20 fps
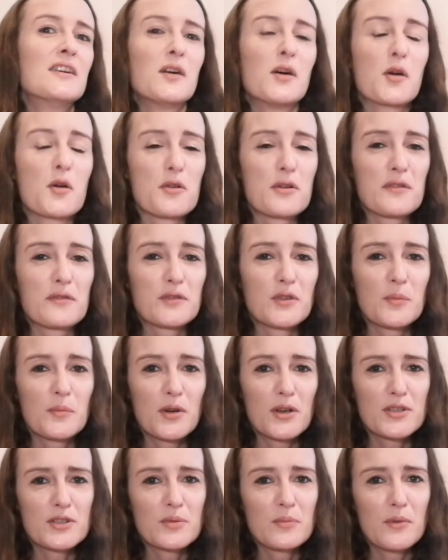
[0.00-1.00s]
or if not
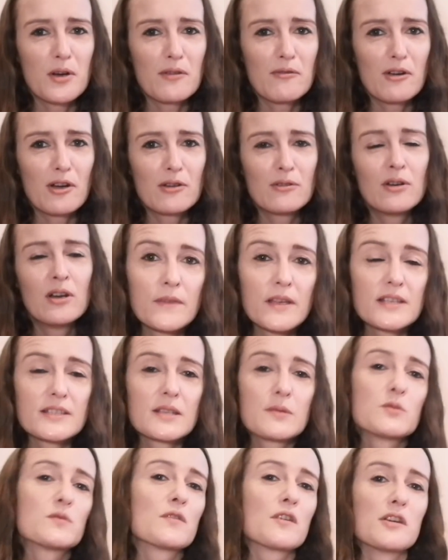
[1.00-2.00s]
by tomorrow. It
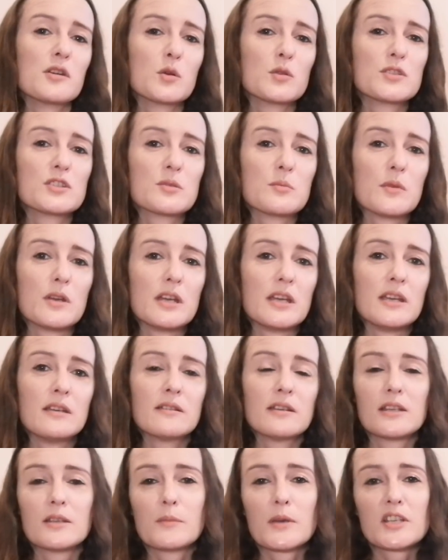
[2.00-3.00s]
seems very odd to me,
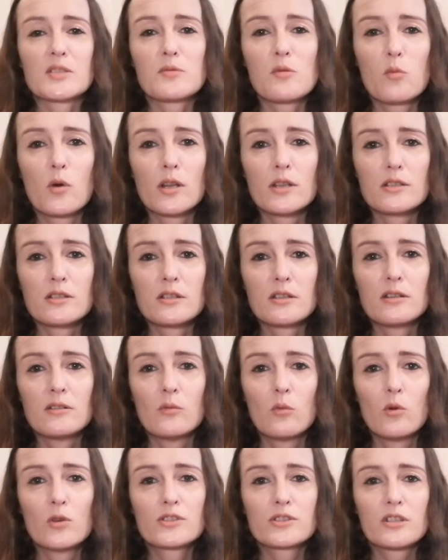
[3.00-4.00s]
and it makes me wonder
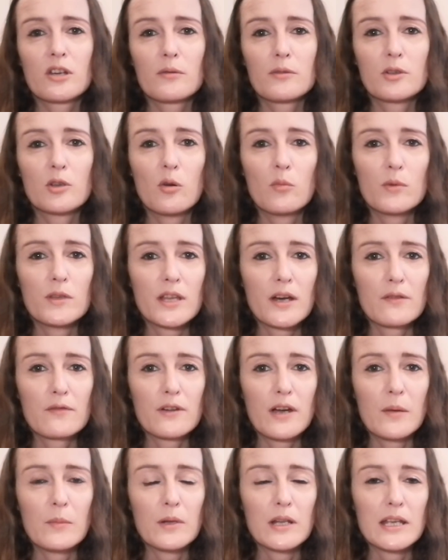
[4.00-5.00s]
what's going on with that
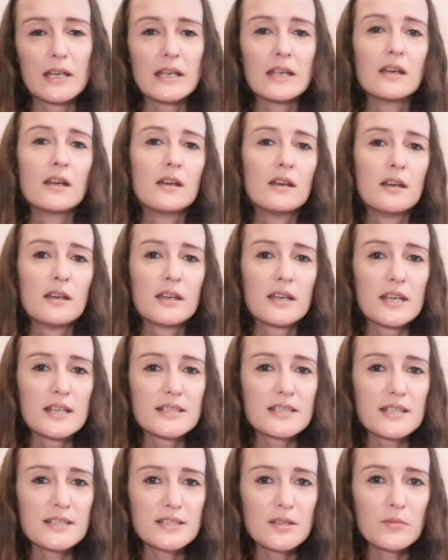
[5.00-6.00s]
family. Is
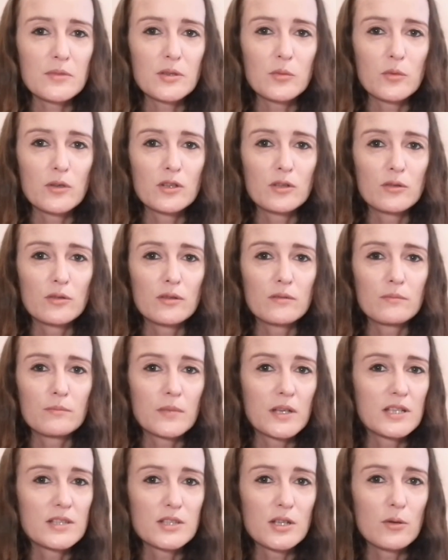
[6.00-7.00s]
there something we're not
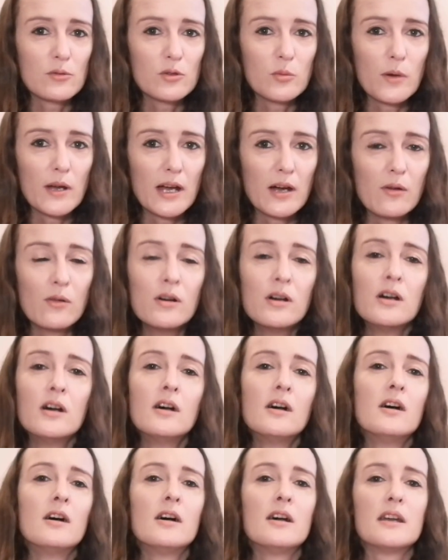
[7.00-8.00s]
being told about?
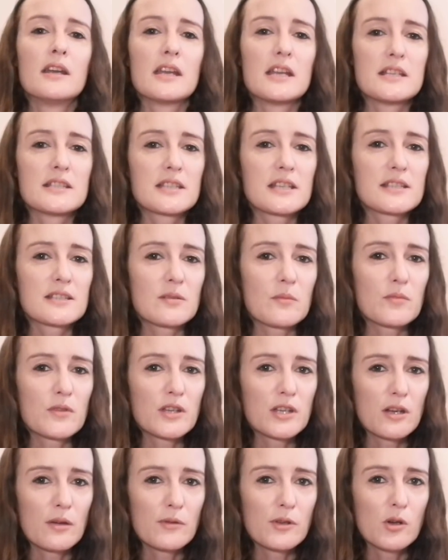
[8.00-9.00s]
Is there something
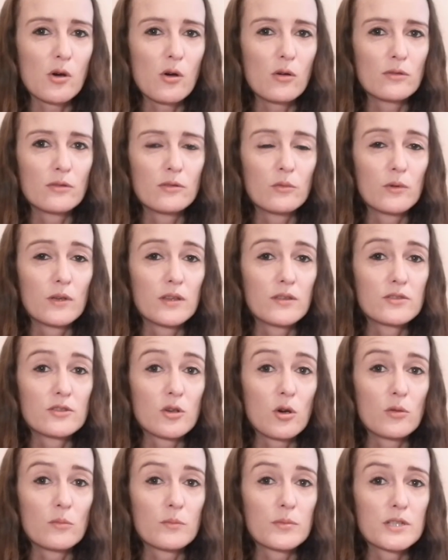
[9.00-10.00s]
going on with
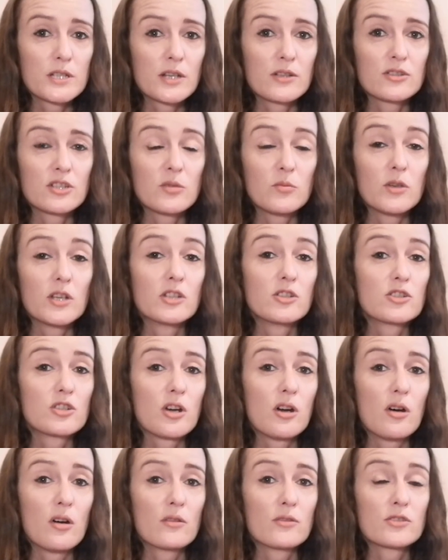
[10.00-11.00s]
Don potentially being
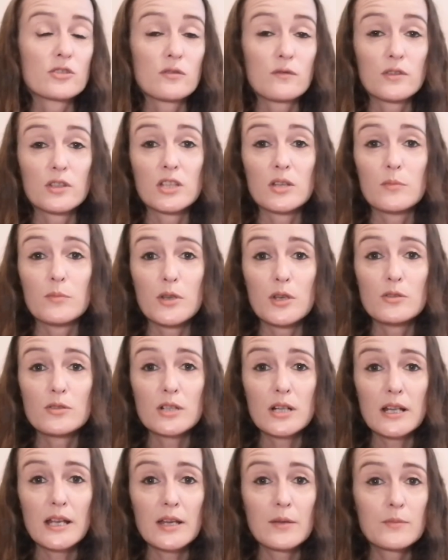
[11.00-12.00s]
charged for the abuse
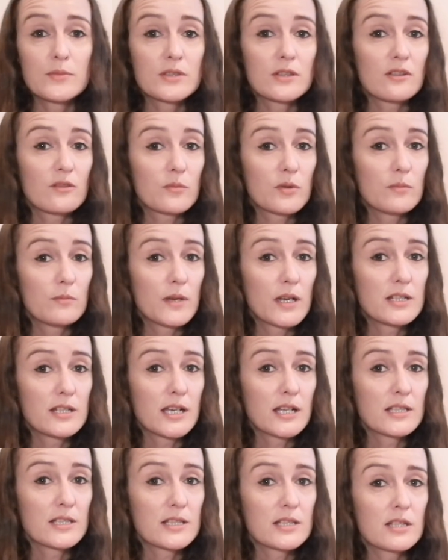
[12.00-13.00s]
claims that have been made
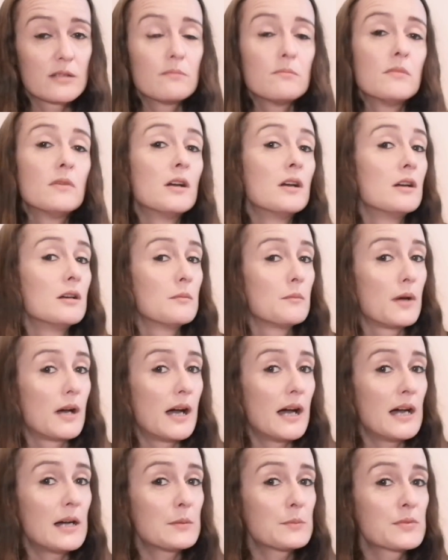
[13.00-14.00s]
against him?
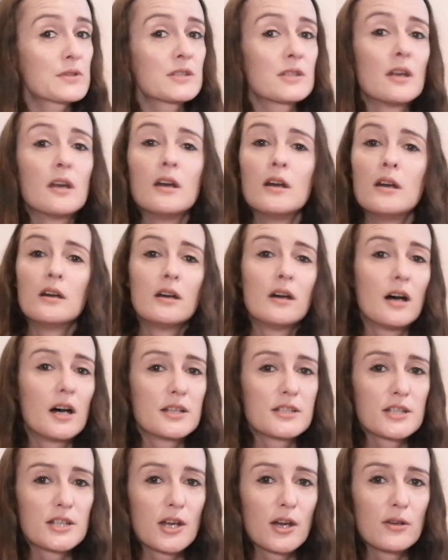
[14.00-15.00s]
Perhaps. I
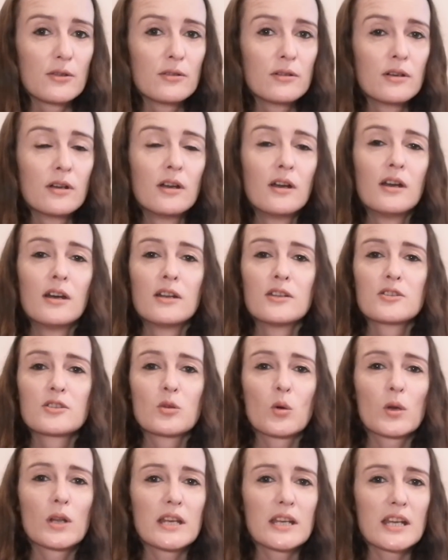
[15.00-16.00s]
don't know.
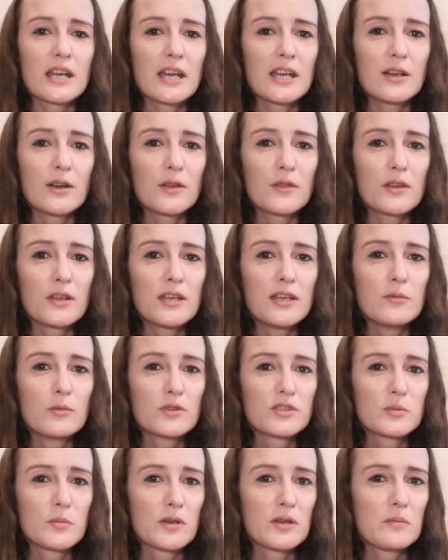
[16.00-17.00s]
Toilet gate, I think he
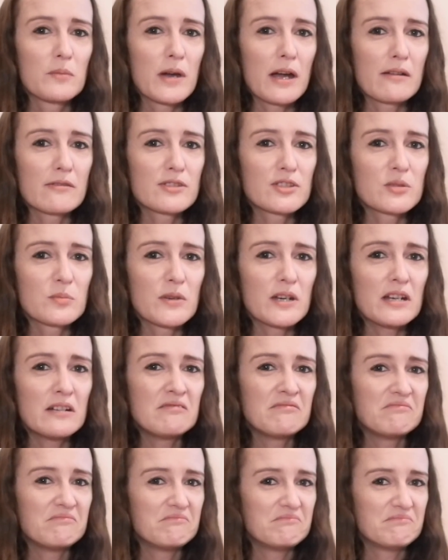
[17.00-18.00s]
was a bit embarrassed
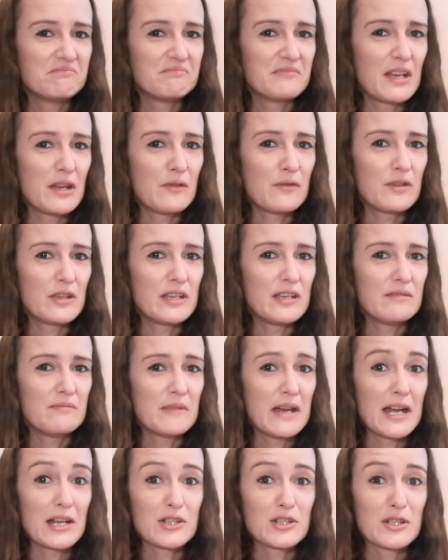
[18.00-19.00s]
about. If he
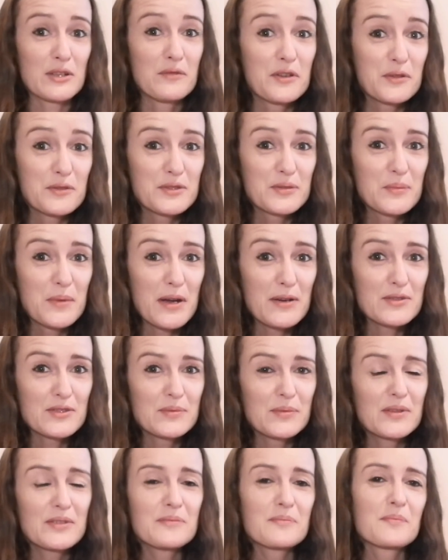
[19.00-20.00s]
actually feels
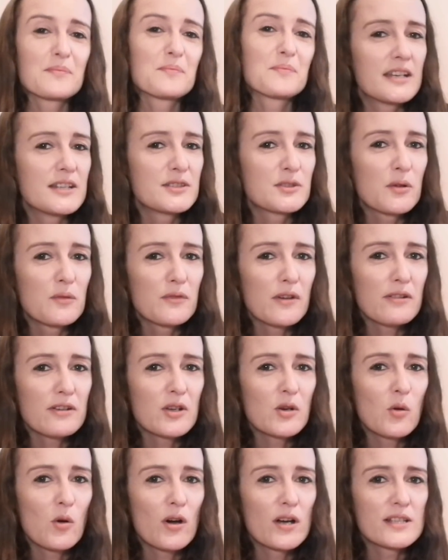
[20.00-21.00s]
embarrassment, he's gone very
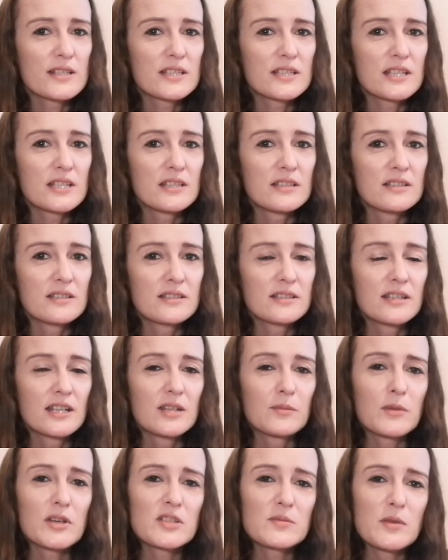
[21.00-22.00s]
quiet since, and
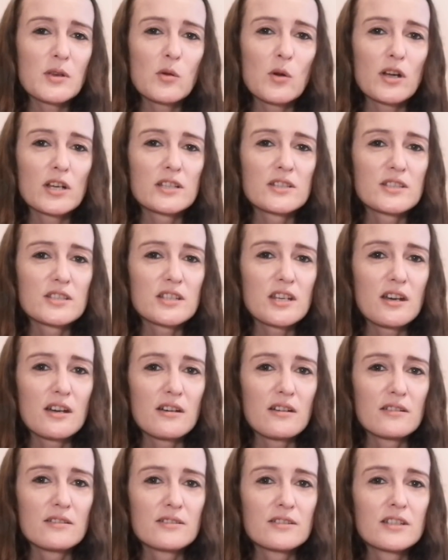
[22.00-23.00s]
it makes me quite
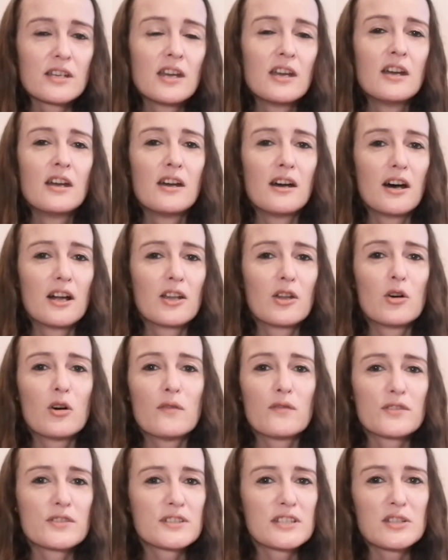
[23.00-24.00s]
concerned. A lot
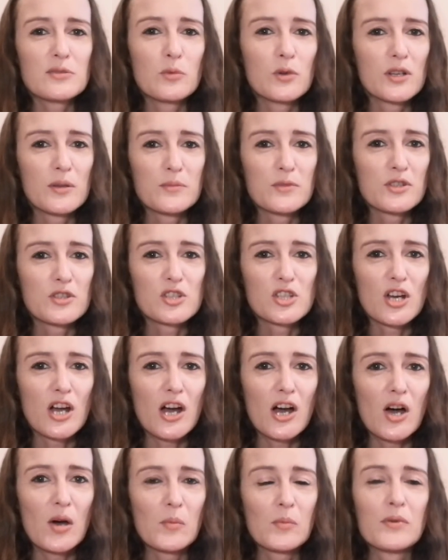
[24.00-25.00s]
of us did want him to shut
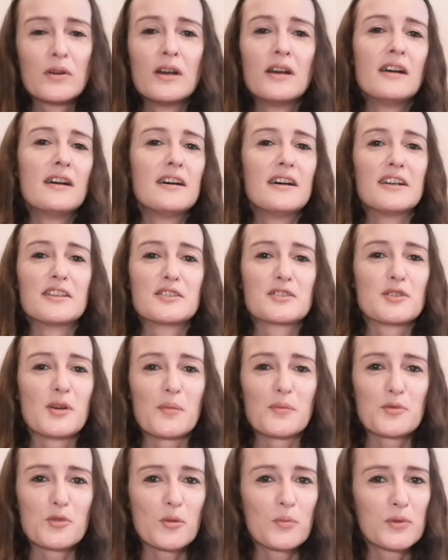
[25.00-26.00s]
up and
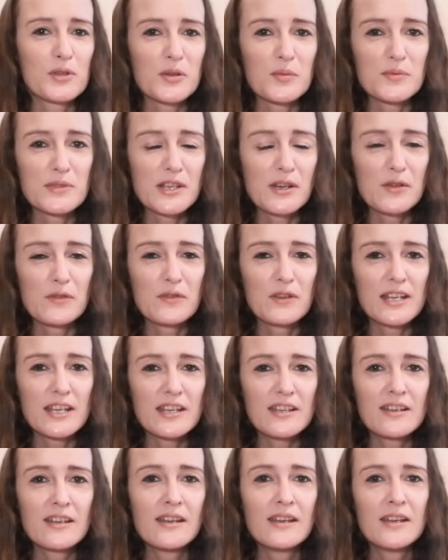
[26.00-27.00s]
stop dropping himself in
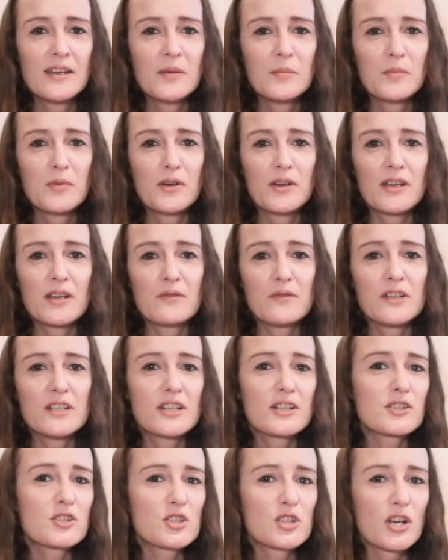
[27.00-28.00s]
it, but if he
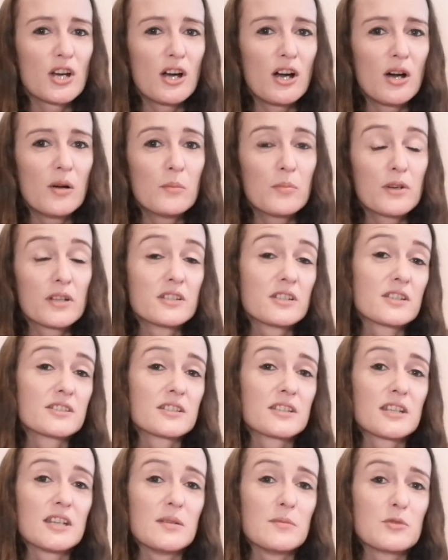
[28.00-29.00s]
does shut up and doesn't
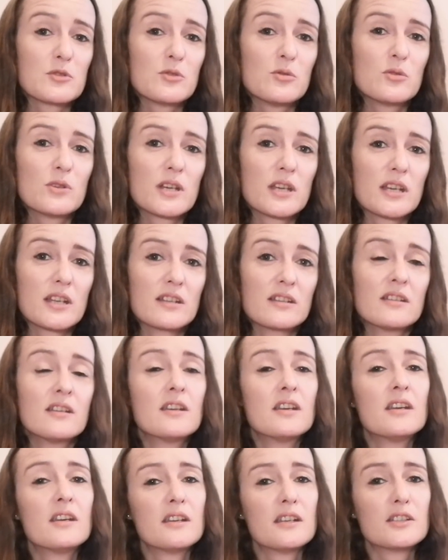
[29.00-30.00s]
keep talking,
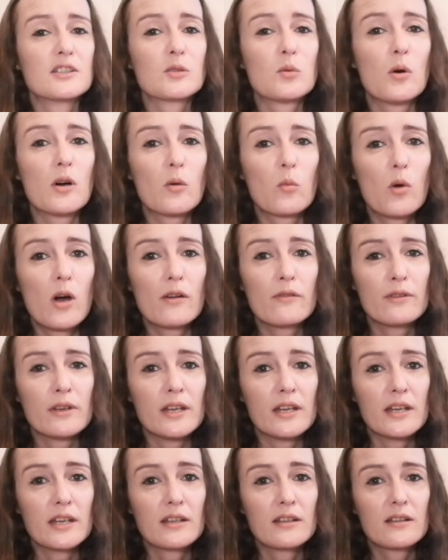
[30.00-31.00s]
it's quite
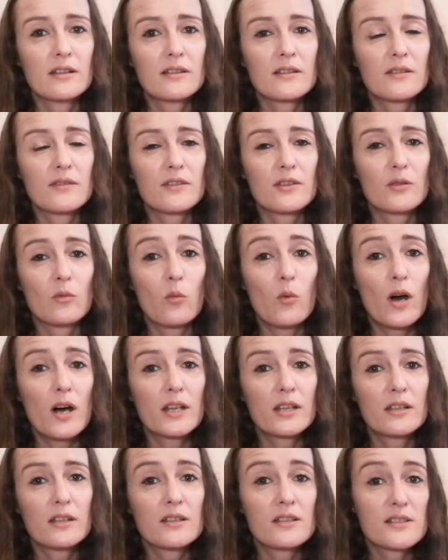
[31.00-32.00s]
worrying that
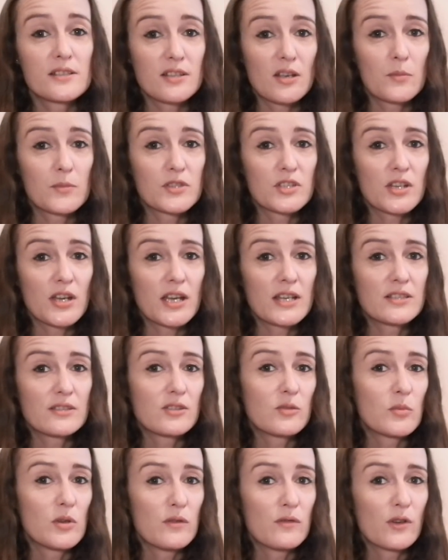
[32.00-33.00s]
one, Summer's case
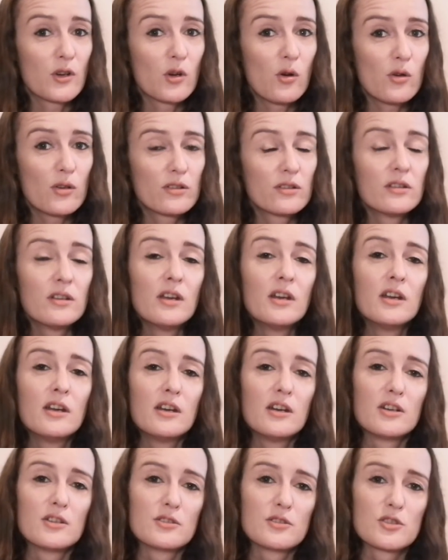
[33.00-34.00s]
could be forgotten,
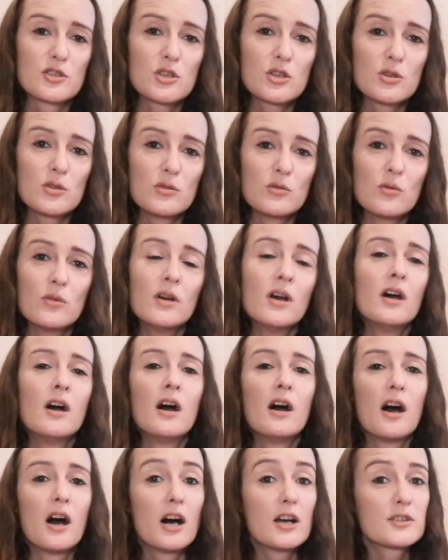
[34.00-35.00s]
and two,
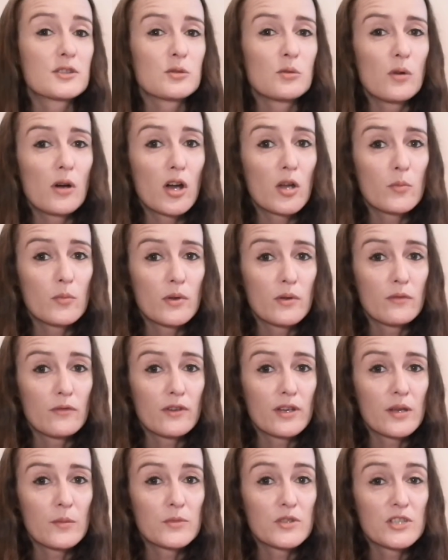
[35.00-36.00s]
us all hoping for
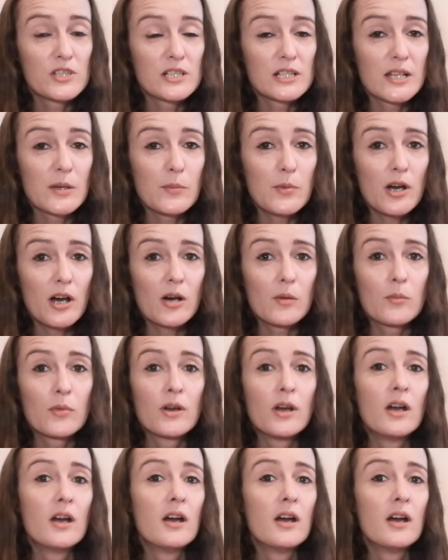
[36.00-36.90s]
him to slip up